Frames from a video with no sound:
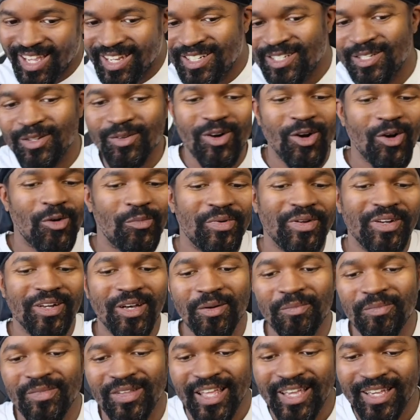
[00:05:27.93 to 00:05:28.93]
to open
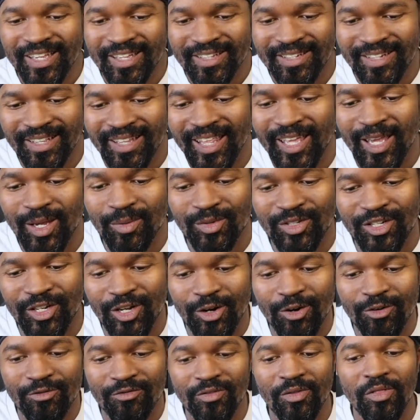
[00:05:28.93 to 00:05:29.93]
up like a
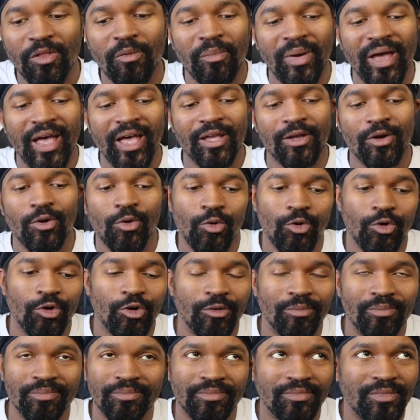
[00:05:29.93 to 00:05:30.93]
clamshell from the back
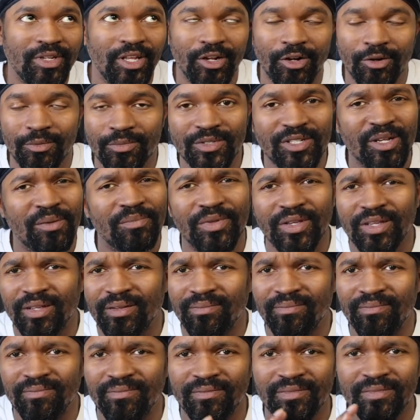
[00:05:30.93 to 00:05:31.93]
or, you know,
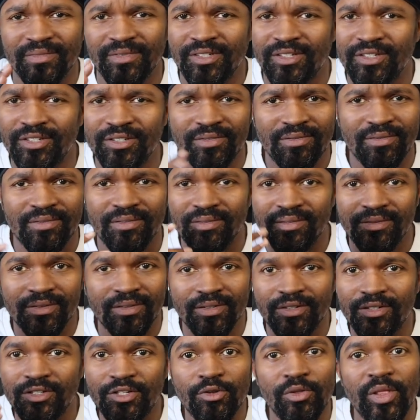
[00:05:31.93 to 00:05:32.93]
something
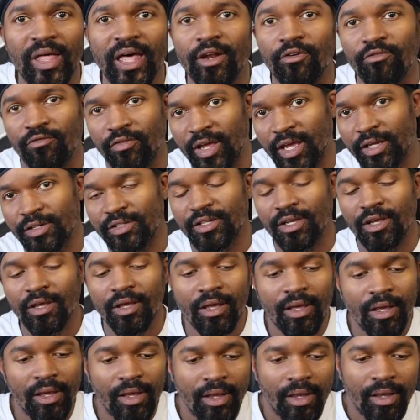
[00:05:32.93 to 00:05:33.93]
to that effect.
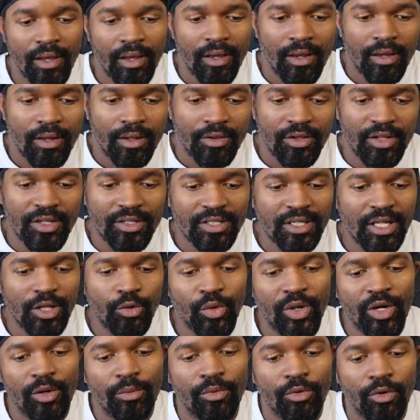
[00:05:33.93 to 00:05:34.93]
The
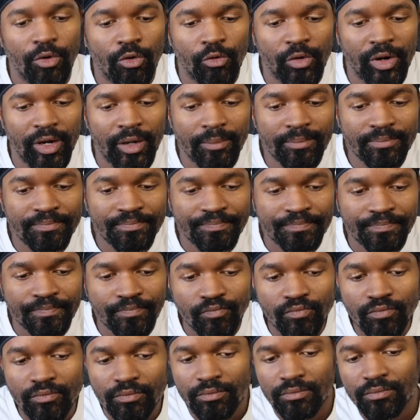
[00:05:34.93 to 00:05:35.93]
accelerator program
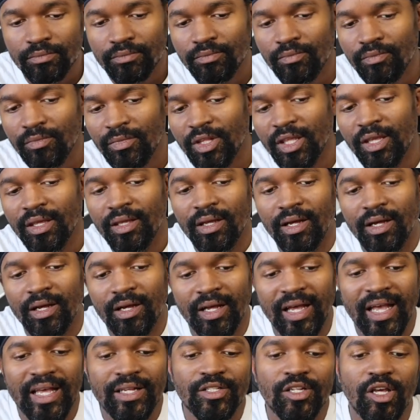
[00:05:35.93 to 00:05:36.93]

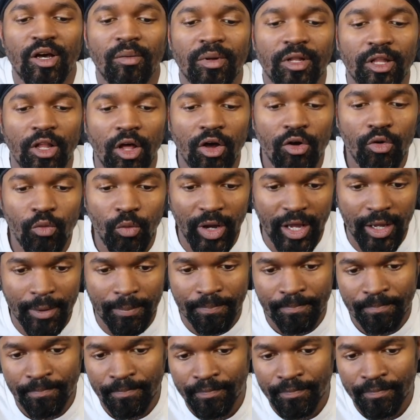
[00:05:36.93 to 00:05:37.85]
uh, has come a long way.